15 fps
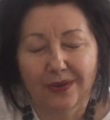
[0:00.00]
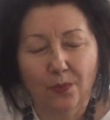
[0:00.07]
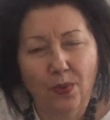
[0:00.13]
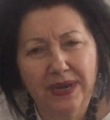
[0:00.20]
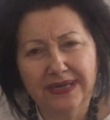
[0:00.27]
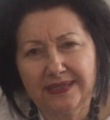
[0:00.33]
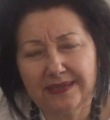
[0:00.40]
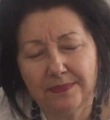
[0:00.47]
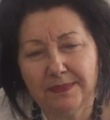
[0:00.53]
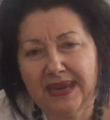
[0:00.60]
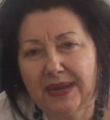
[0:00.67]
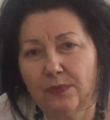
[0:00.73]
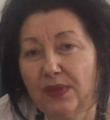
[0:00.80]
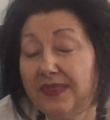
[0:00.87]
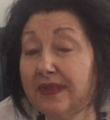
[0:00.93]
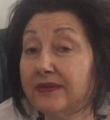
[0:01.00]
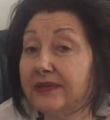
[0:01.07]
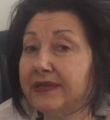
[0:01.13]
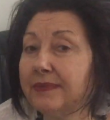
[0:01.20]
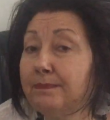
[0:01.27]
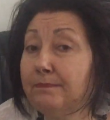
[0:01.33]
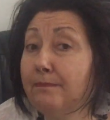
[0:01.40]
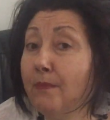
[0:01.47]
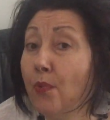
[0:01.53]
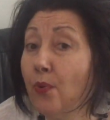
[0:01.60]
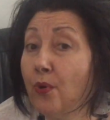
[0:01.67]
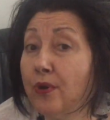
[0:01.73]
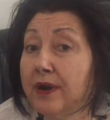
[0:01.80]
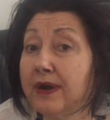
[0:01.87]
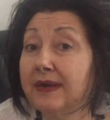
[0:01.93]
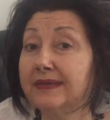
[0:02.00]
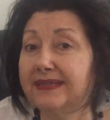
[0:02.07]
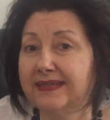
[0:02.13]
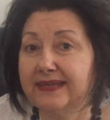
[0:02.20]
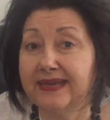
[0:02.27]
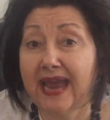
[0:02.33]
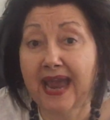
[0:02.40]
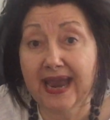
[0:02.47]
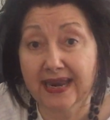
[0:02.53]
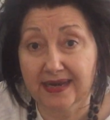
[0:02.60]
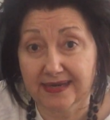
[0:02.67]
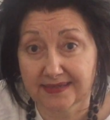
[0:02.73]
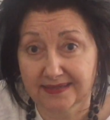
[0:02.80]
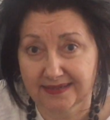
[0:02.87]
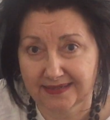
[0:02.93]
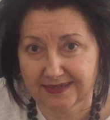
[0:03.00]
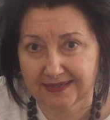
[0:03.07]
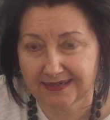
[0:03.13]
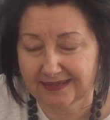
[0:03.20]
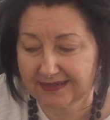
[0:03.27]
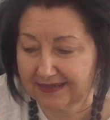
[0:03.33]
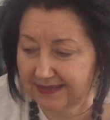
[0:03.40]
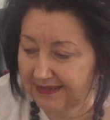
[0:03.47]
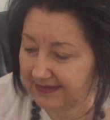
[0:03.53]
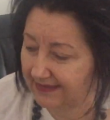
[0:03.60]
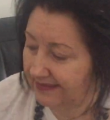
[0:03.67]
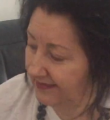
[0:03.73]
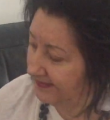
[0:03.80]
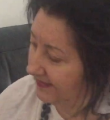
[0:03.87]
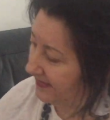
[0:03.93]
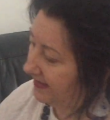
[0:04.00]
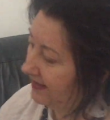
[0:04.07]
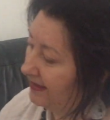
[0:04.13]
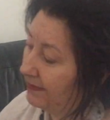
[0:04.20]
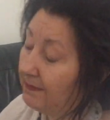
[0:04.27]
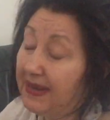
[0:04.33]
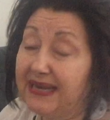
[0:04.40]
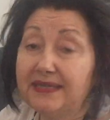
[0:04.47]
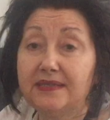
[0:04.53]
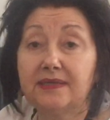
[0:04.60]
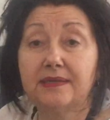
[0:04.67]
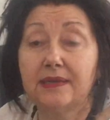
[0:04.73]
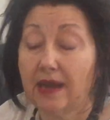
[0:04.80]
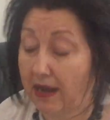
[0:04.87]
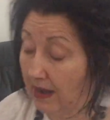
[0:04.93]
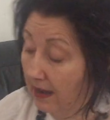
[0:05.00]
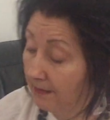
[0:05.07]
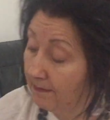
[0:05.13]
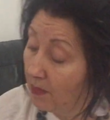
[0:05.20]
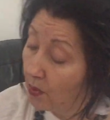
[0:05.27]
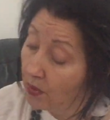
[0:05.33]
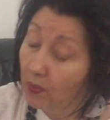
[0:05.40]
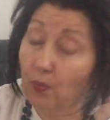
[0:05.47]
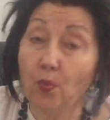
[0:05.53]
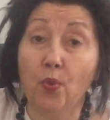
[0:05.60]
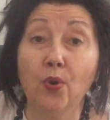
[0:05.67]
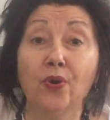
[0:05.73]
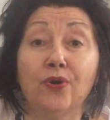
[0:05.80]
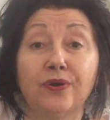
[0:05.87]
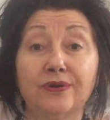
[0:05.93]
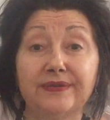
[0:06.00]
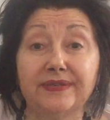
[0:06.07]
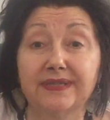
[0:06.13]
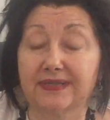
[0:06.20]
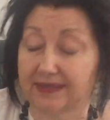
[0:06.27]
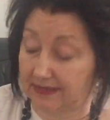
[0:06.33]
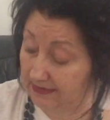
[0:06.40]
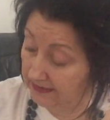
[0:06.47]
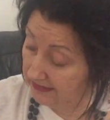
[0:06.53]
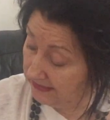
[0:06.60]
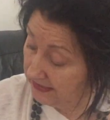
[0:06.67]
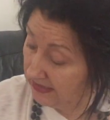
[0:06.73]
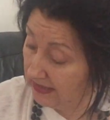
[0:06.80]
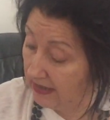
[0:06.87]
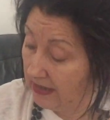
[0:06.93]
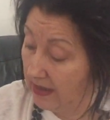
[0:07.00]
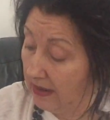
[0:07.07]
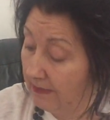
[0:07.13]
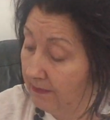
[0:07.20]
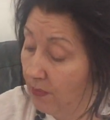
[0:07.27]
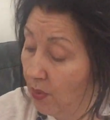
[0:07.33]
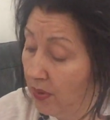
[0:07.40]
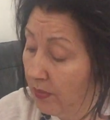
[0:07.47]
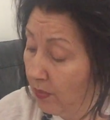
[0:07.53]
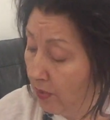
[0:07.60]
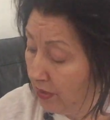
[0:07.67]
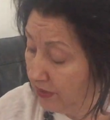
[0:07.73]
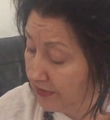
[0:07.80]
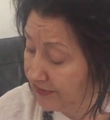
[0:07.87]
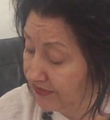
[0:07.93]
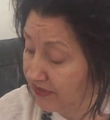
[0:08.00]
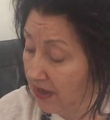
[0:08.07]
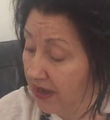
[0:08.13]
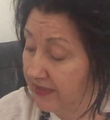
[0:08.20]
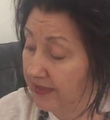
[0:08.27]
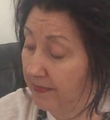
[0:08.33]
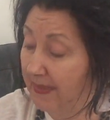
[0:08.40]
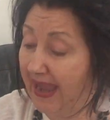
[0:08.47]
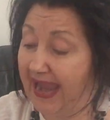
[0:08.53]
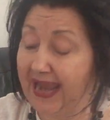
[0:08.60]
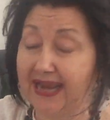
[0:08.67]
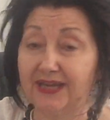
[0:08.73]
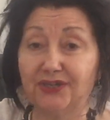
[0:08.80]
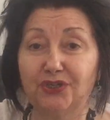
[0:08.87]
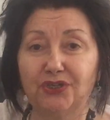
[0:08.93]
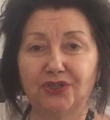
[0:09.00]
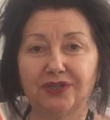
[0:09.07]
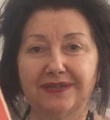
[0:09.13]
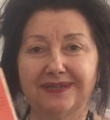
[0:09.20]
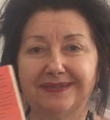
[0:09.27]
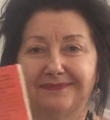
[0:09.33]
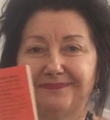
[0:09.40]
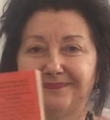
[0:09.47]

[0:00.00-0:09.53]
What does it mean when there's more text? It means more words. More words on the page.